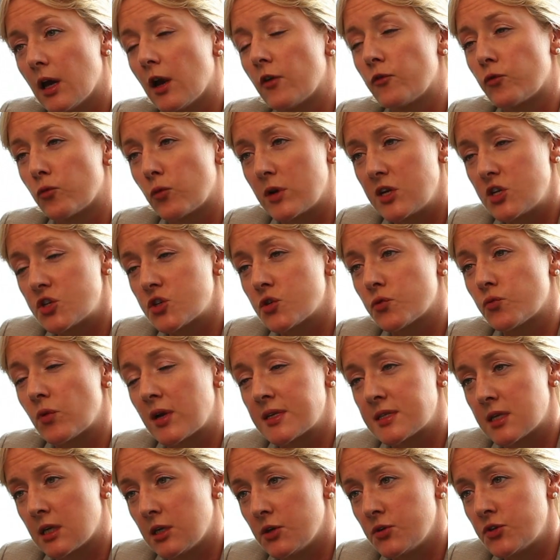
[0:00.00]
have reached a
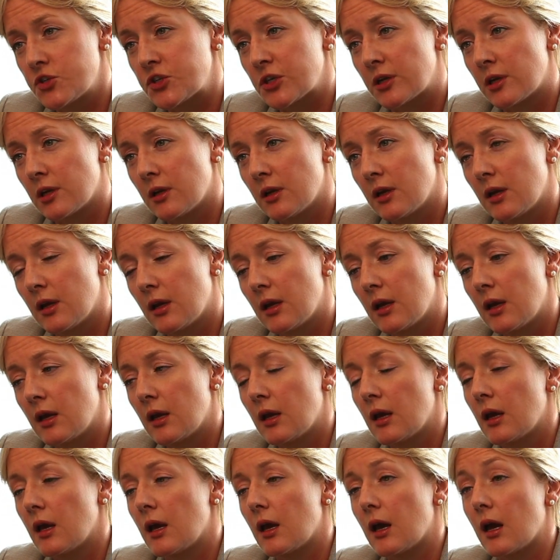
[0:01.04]
resolution.
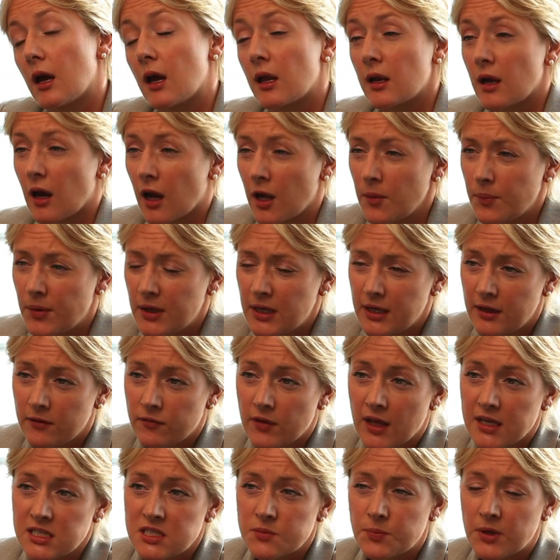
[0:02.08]
And I believe
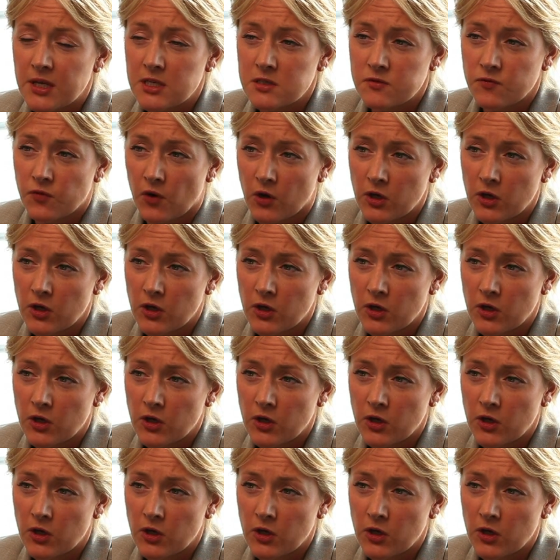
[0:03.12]
that speaks